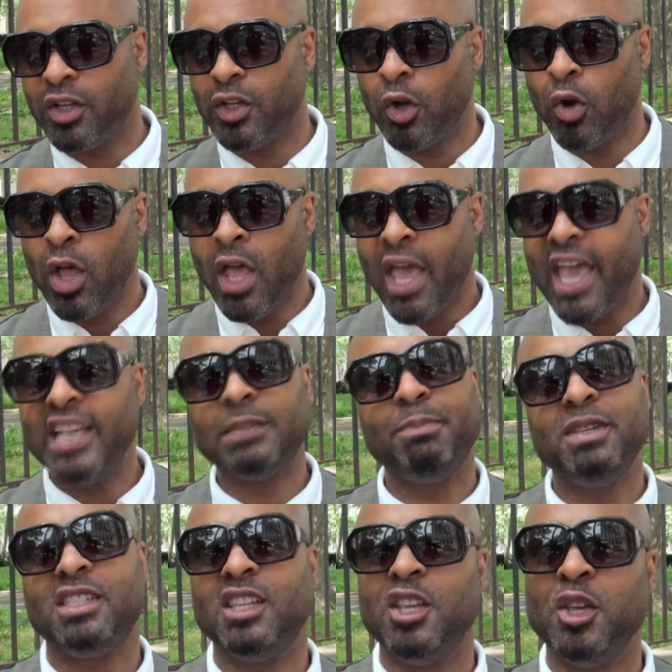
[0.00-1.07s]

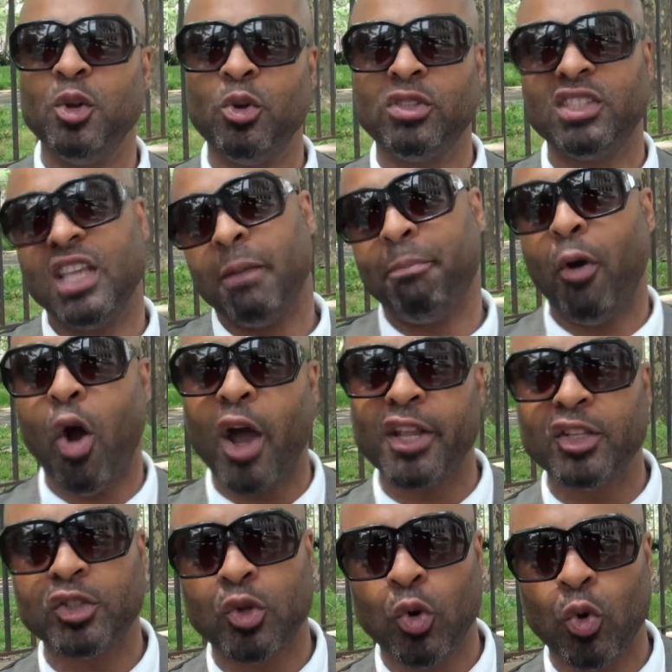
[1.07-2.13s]
HBCUs, their
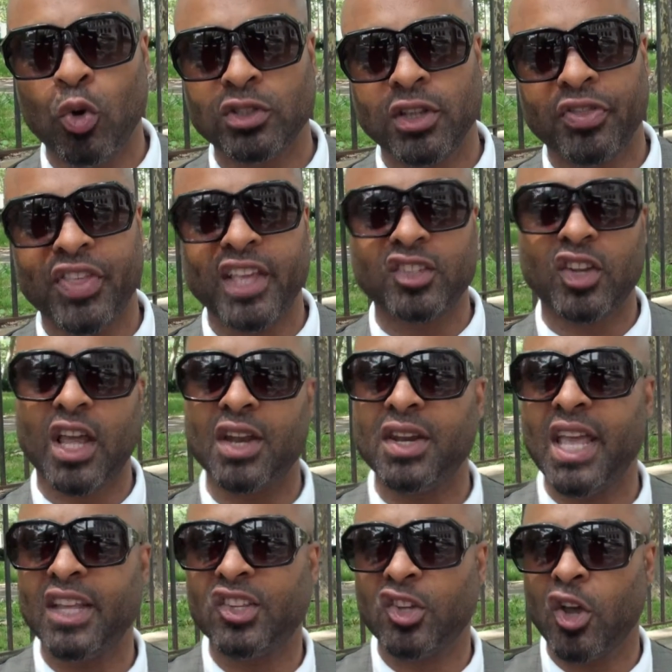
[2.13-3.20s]
party schools and things of that
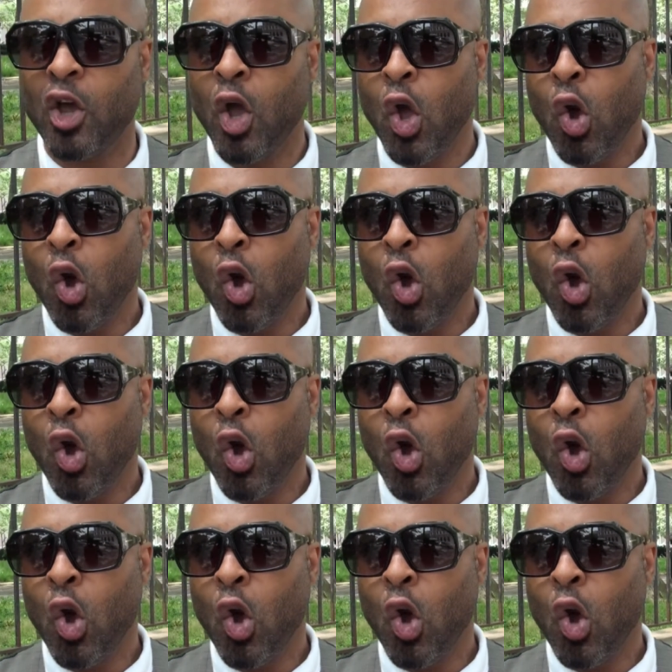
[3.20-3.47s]
nature,